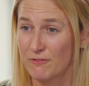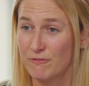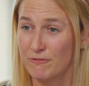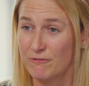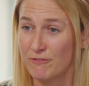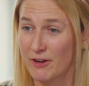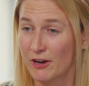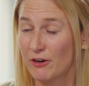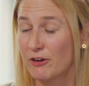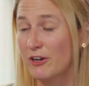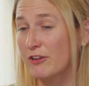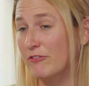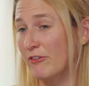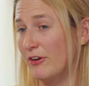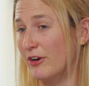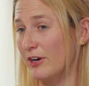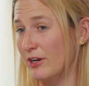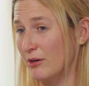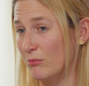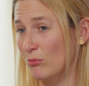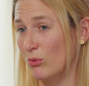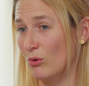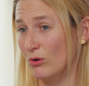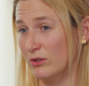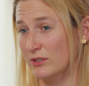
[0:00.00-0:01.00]
a very,
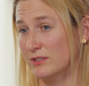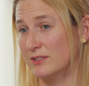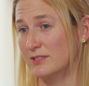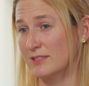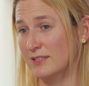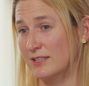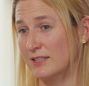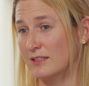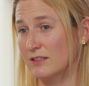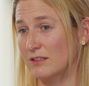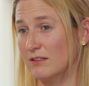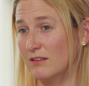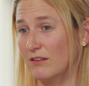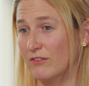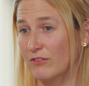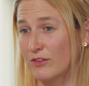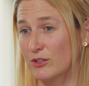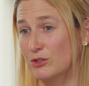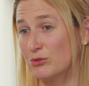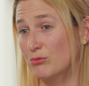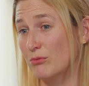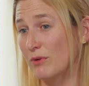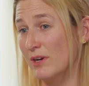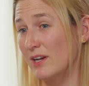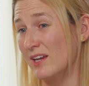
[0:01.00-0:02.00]
very important skill
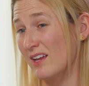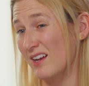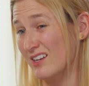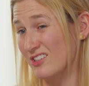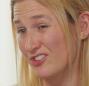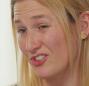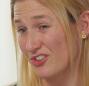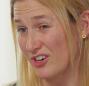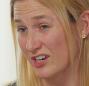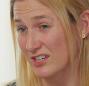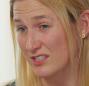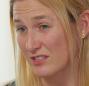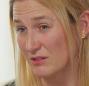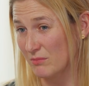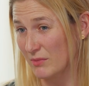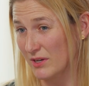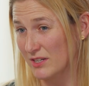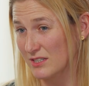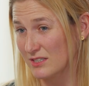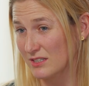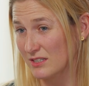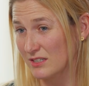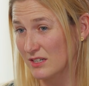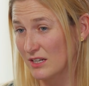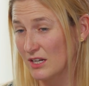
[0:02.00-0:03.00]
that's really
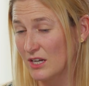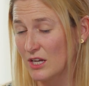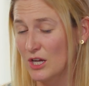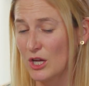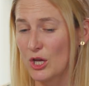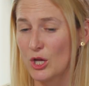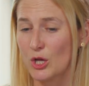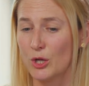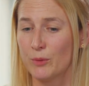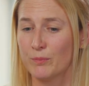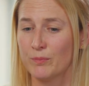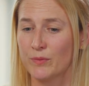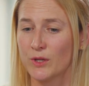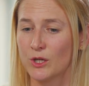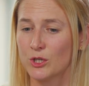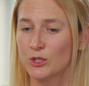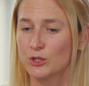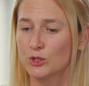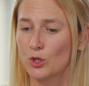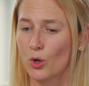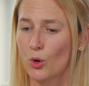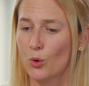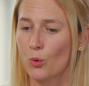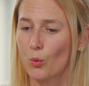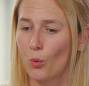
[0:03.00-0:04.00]
underestimated.
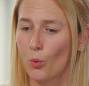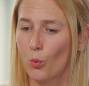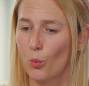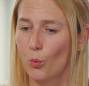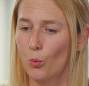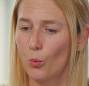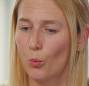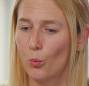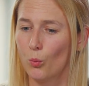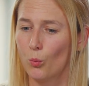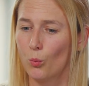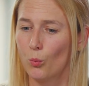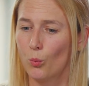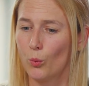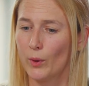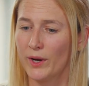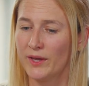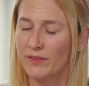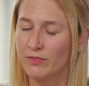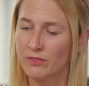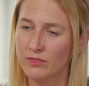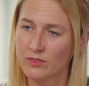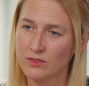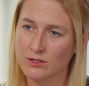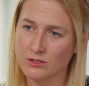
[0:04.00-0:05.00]
So
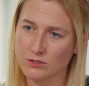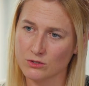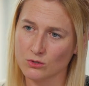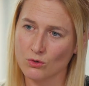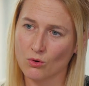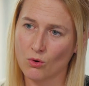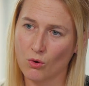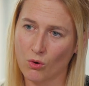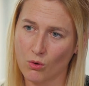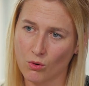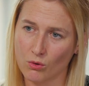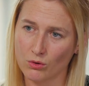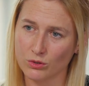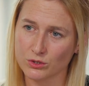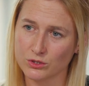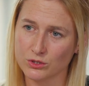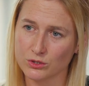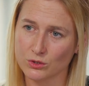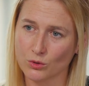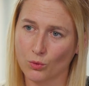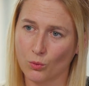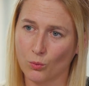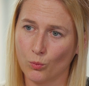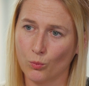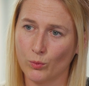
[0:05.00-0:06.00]
in this
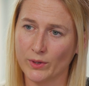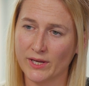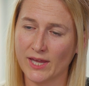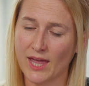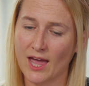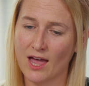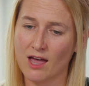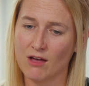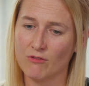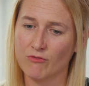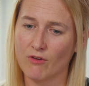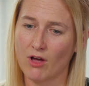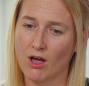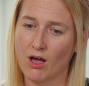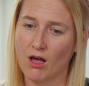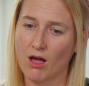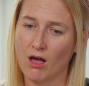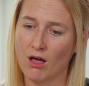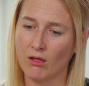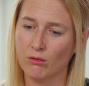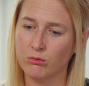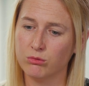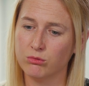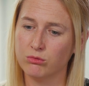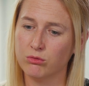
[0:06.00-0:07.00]
course, we have
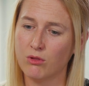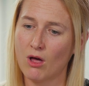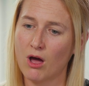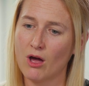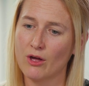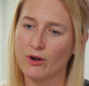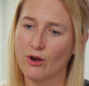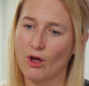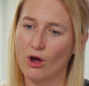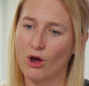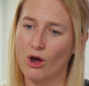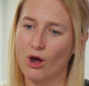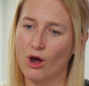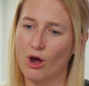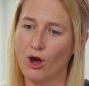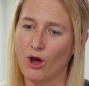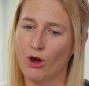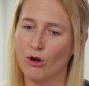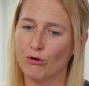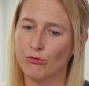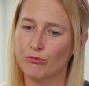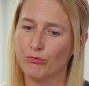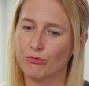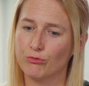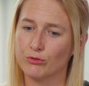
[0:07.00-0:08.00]
a lot
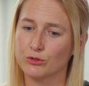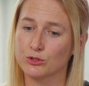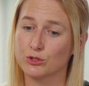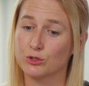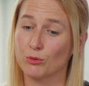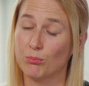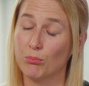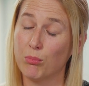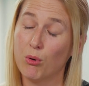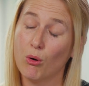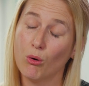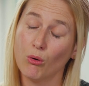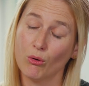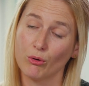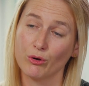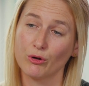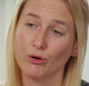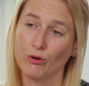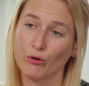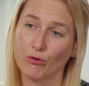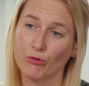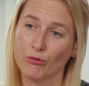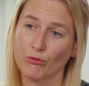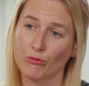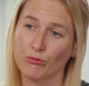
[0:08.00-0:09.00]
of support
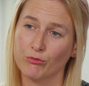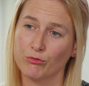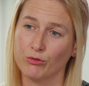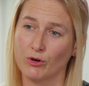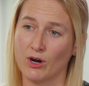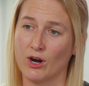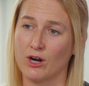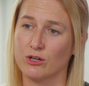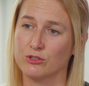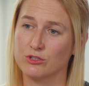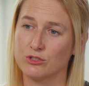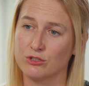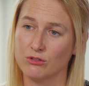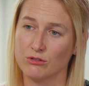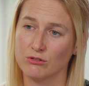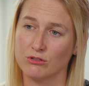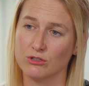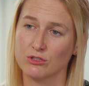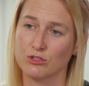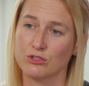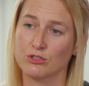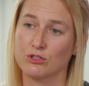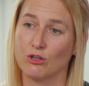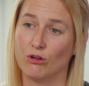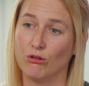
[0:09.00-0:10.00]
for our
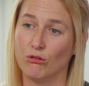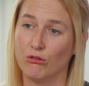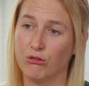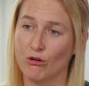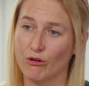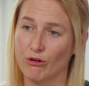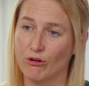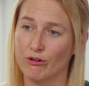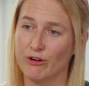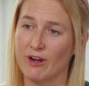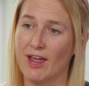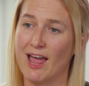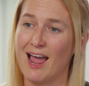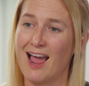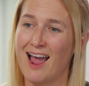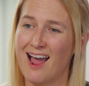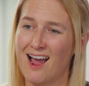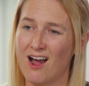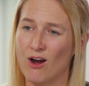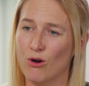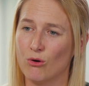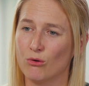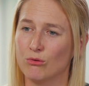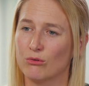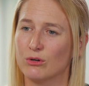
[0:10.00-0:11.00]
students to learn
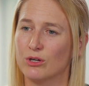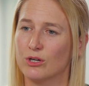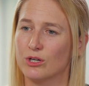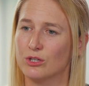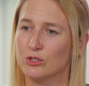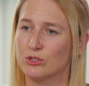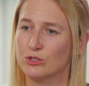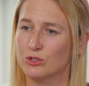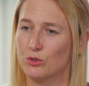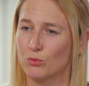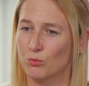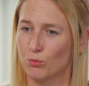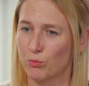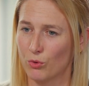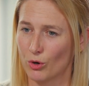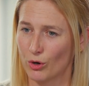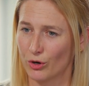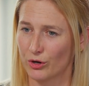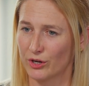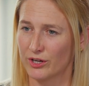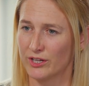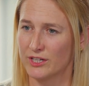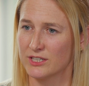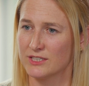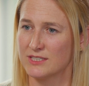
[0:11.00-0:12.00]
how to
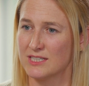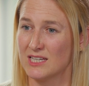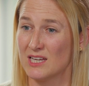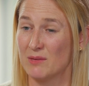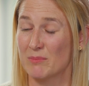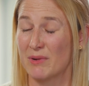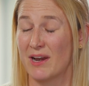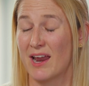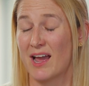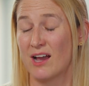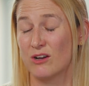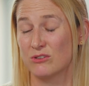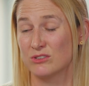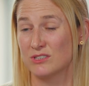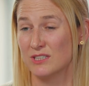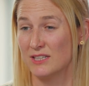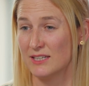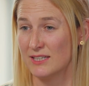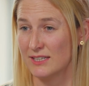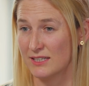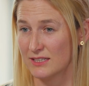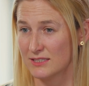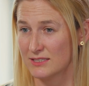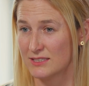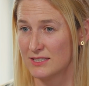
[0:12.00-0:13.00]
work in a team and how to
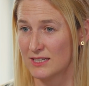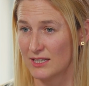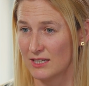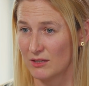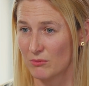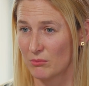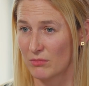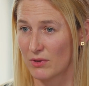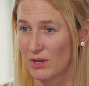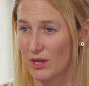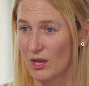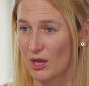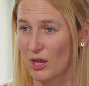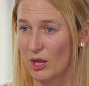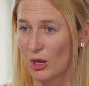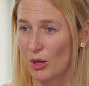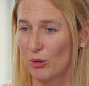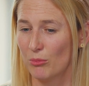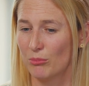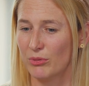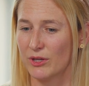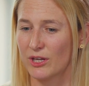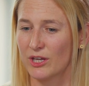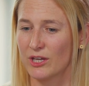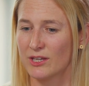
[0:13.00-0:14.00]
lead a team.
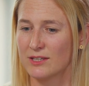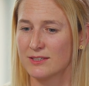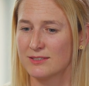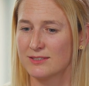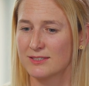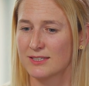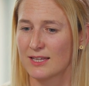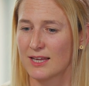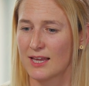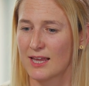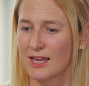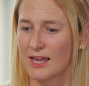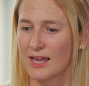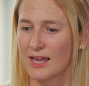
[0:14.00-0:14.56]
Because